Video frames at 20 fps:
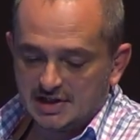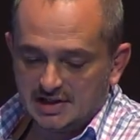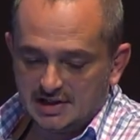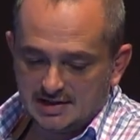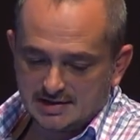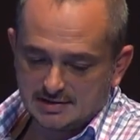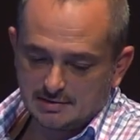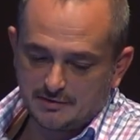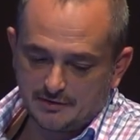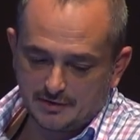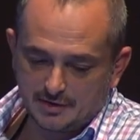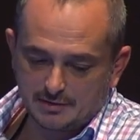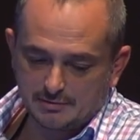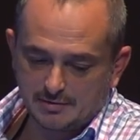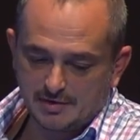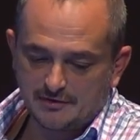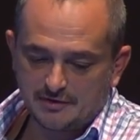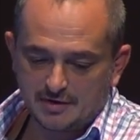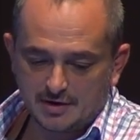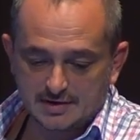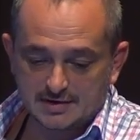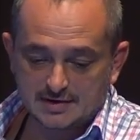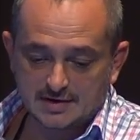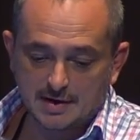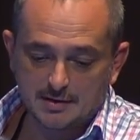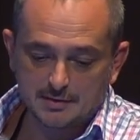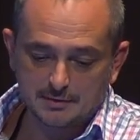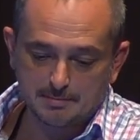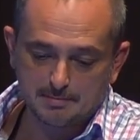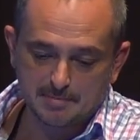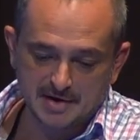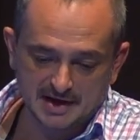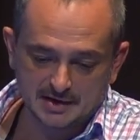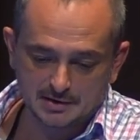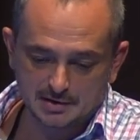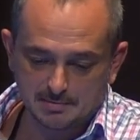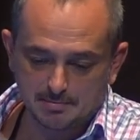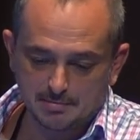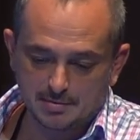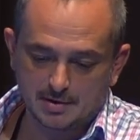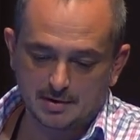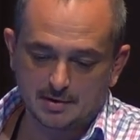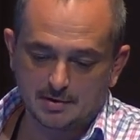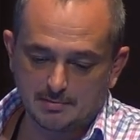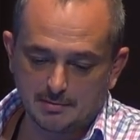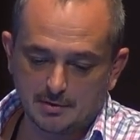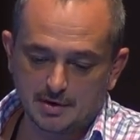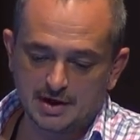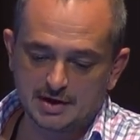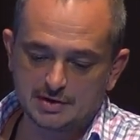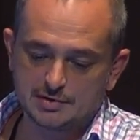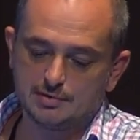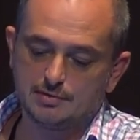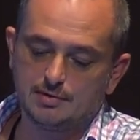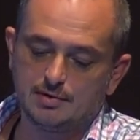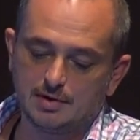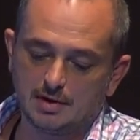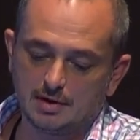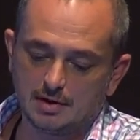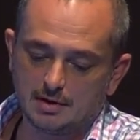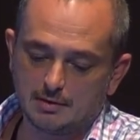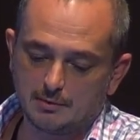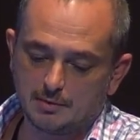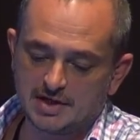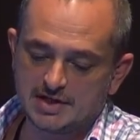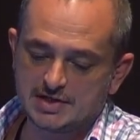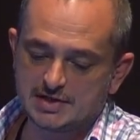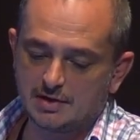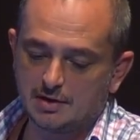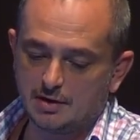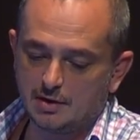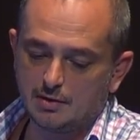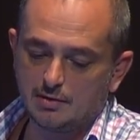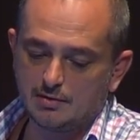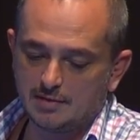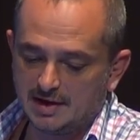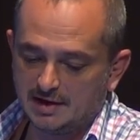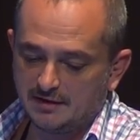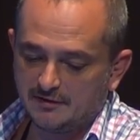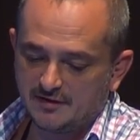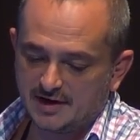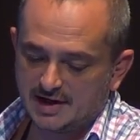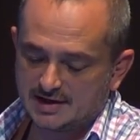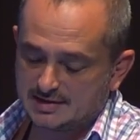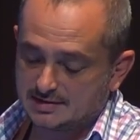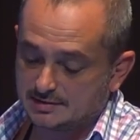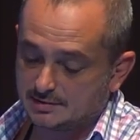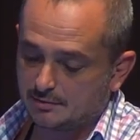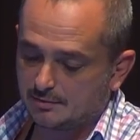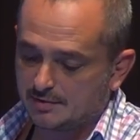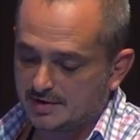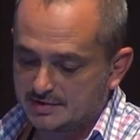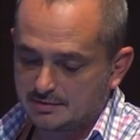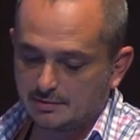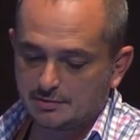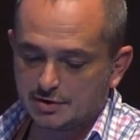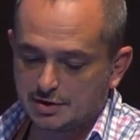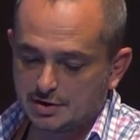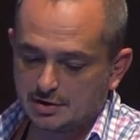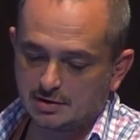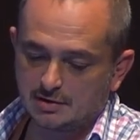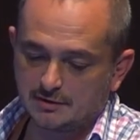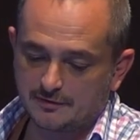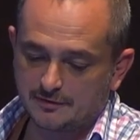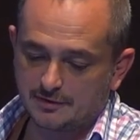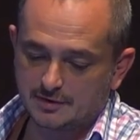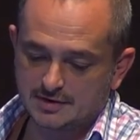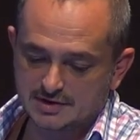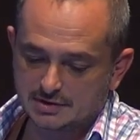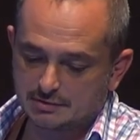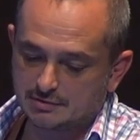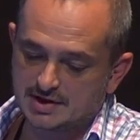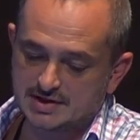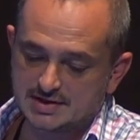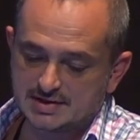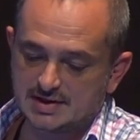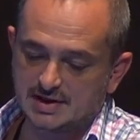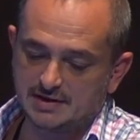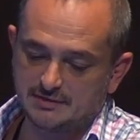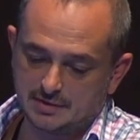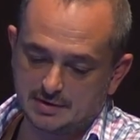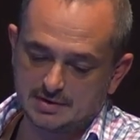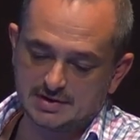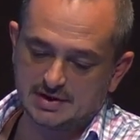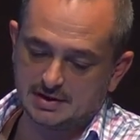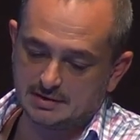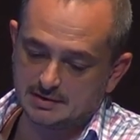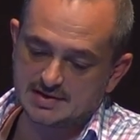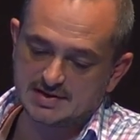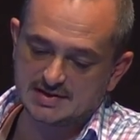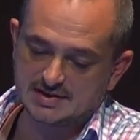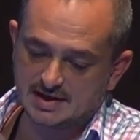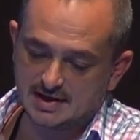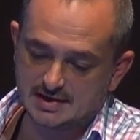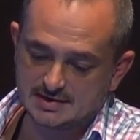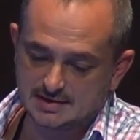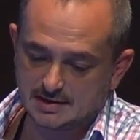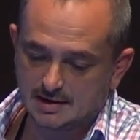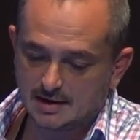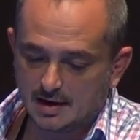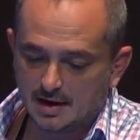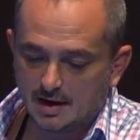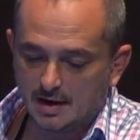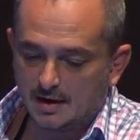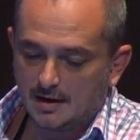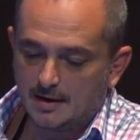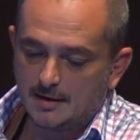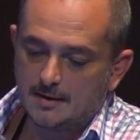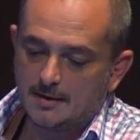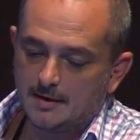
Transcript: is often referred to as a backup molecule, which allow, in fact, the resolution of a stress event in a cells. I